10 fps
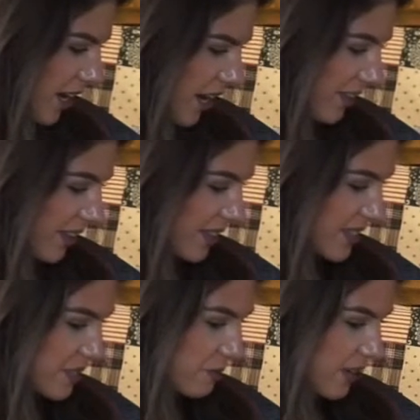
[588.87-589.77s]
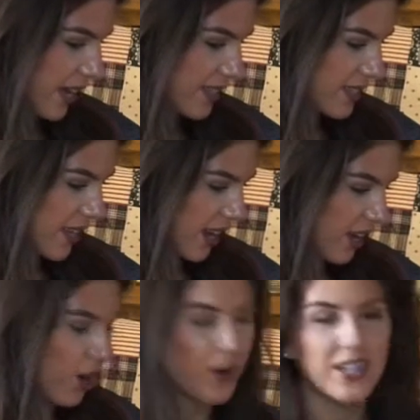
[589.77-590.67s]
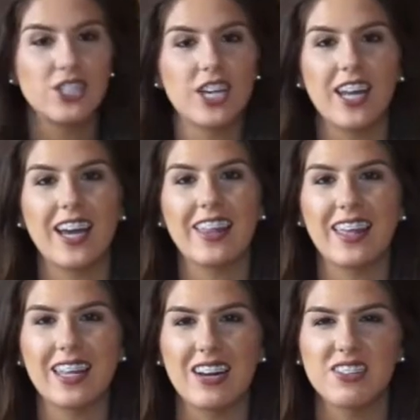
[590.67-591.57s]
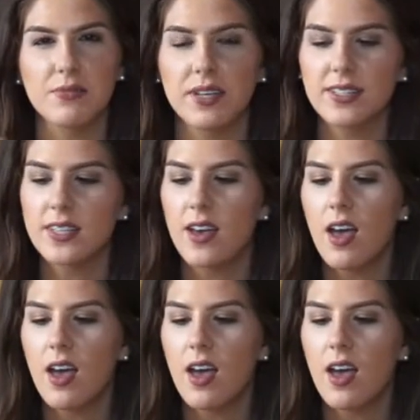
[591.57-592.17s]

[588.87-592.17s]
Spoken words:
I think this is my last thing. Oh wait, just kidding. I think that I was something else.